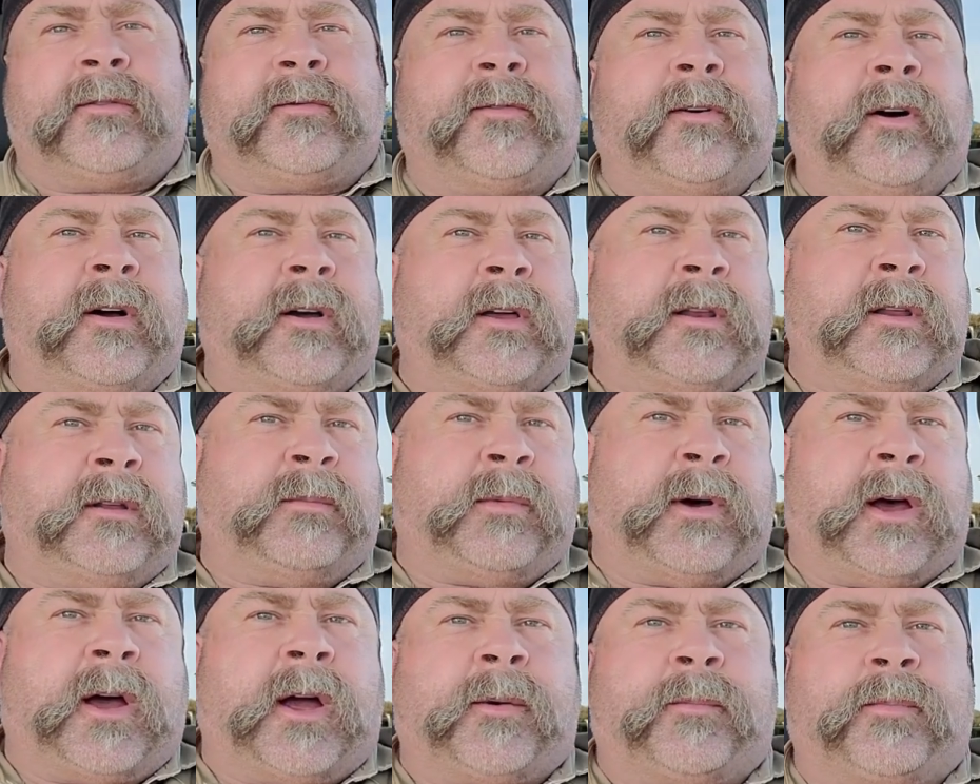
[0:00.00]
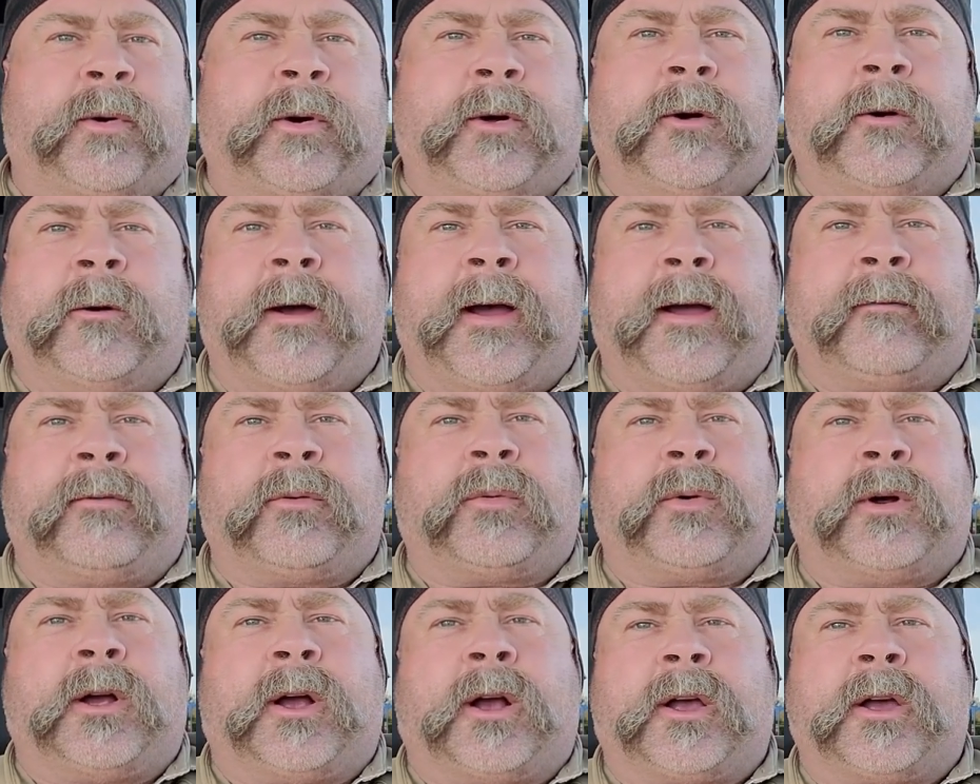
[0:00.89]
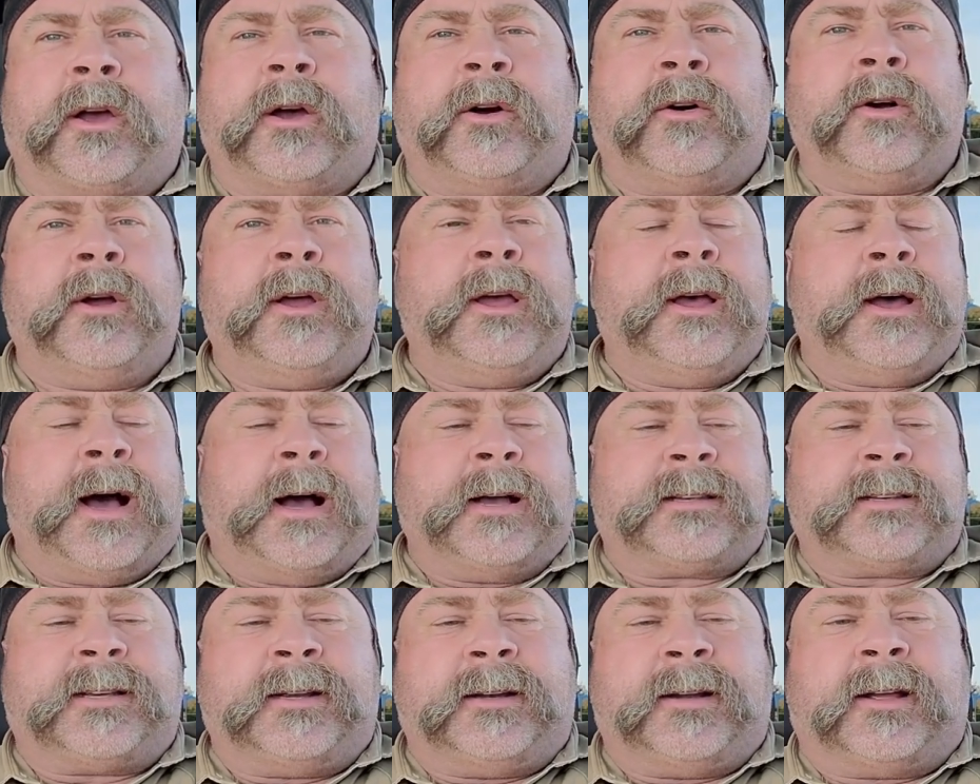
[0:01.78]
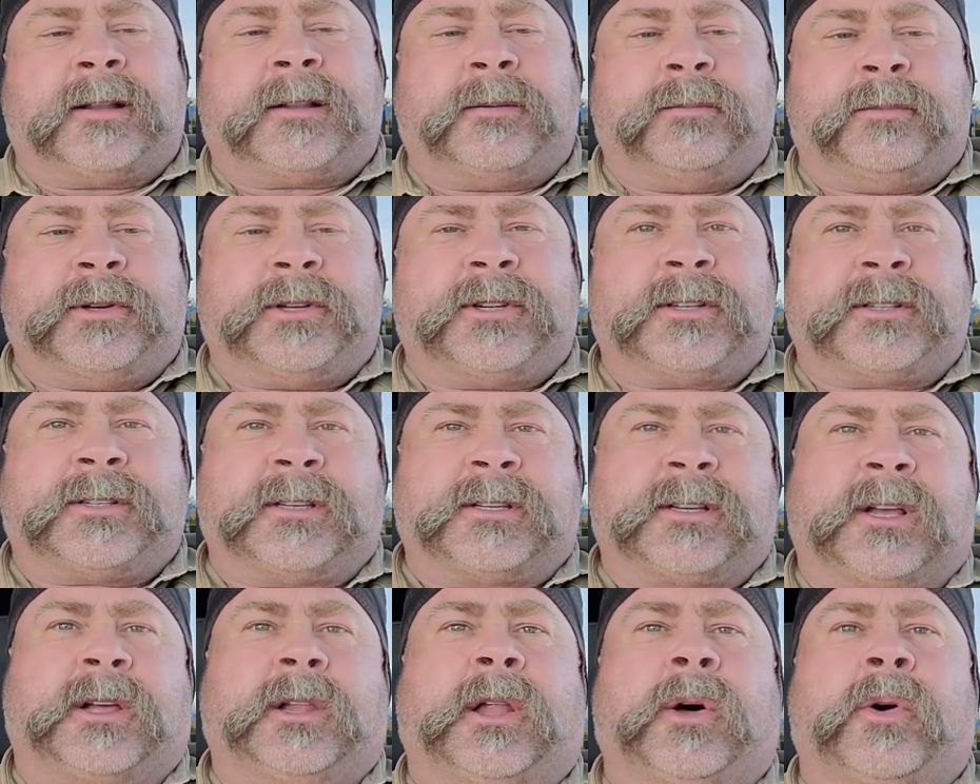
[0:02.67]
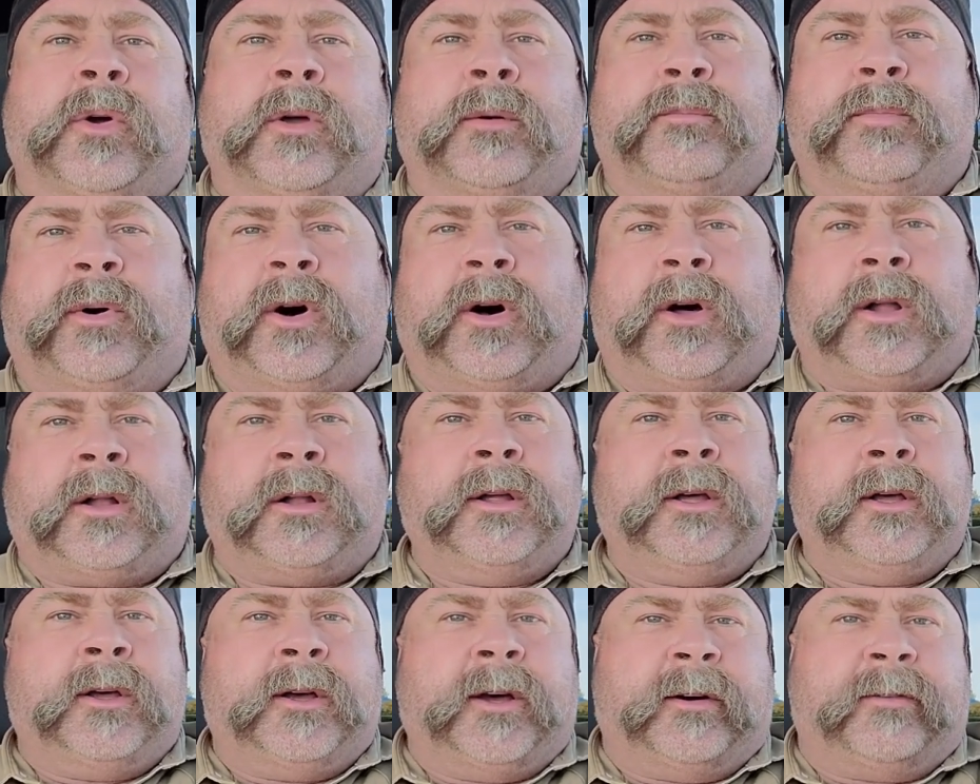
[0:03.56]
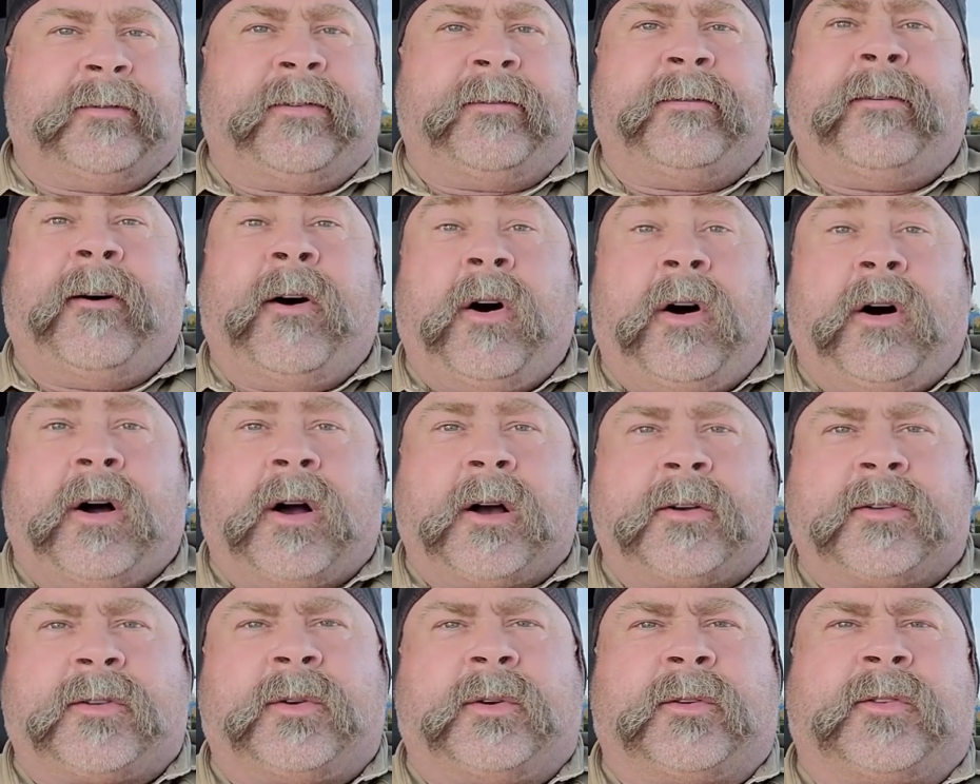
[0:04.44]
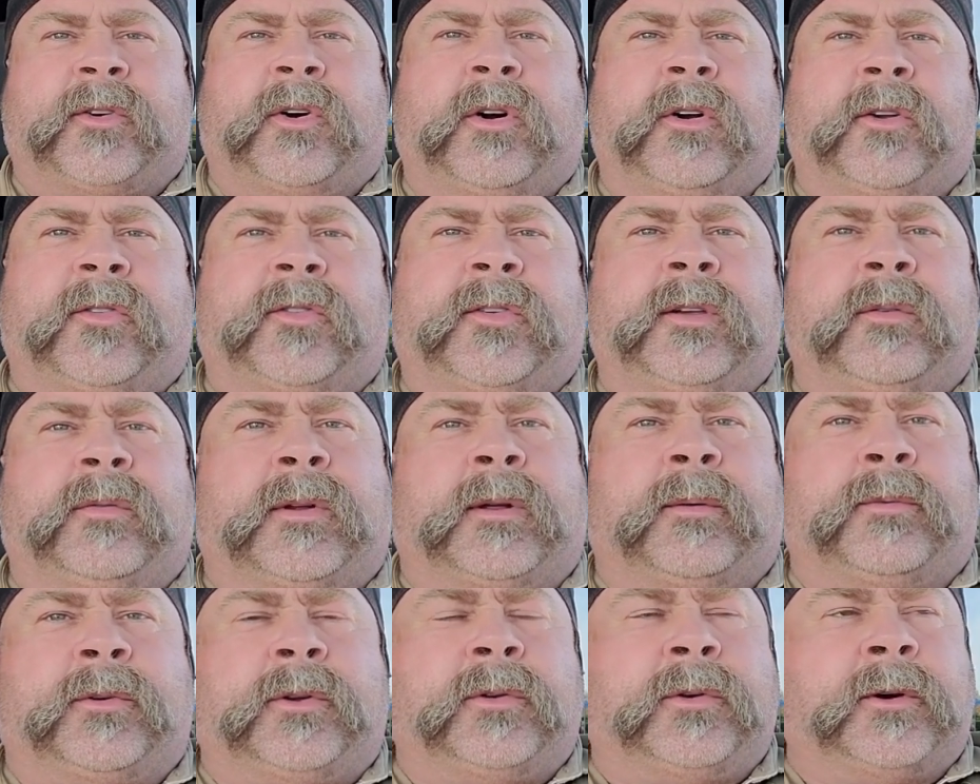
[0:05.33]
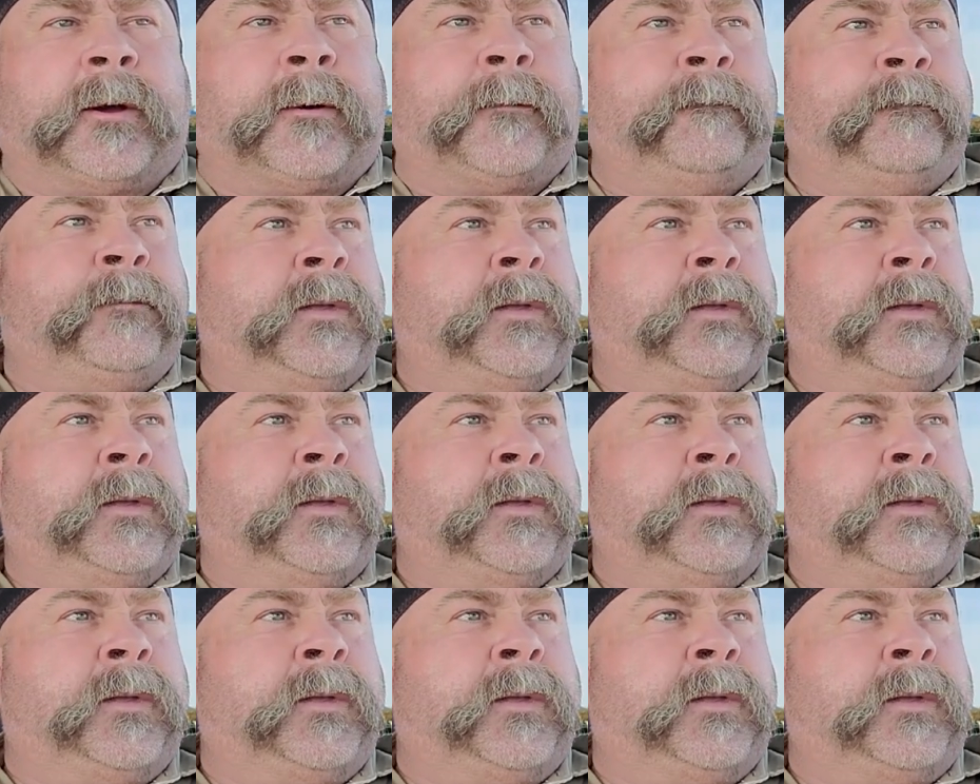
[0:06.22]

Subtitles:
fogging in my iPro, everywhere I go. I see nothing but just this glowing ball of fog, so it's hard to see what I'm doing.